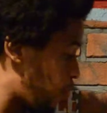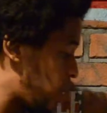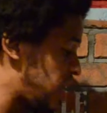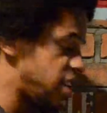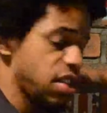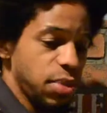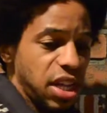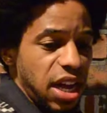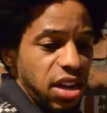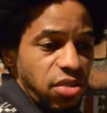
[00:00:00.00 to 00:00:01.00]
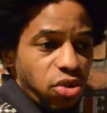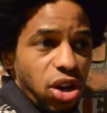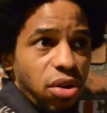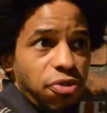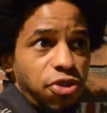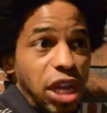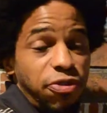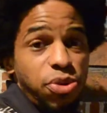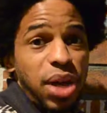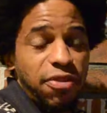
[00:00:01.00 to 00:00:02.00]
then get something that, you know,
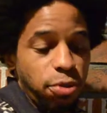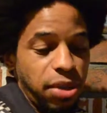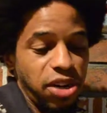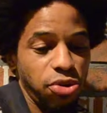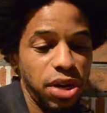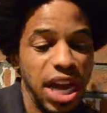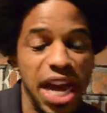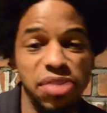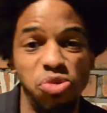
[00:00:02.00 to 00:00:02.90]
if you never meet her again,